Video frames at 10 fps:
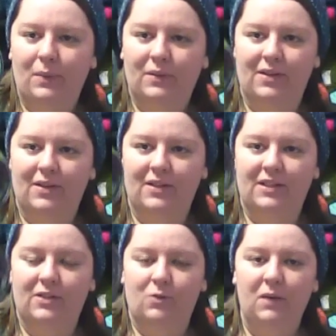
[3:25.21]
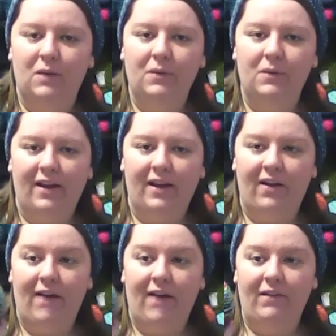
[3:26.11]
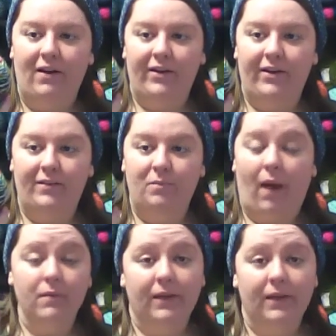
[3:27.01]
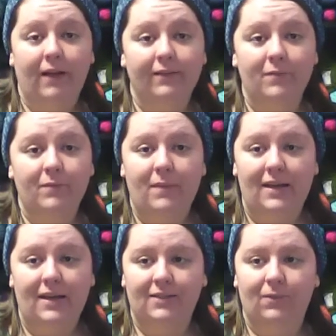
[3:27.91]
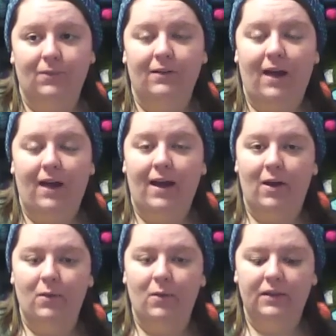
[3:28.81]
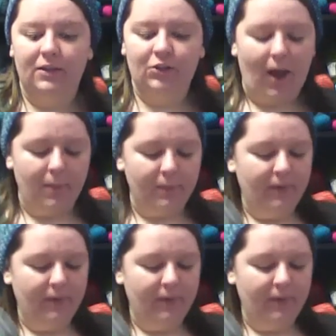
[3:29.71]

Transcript: So this is repeatable and I'll have it on probably all of my bases when I open the shop.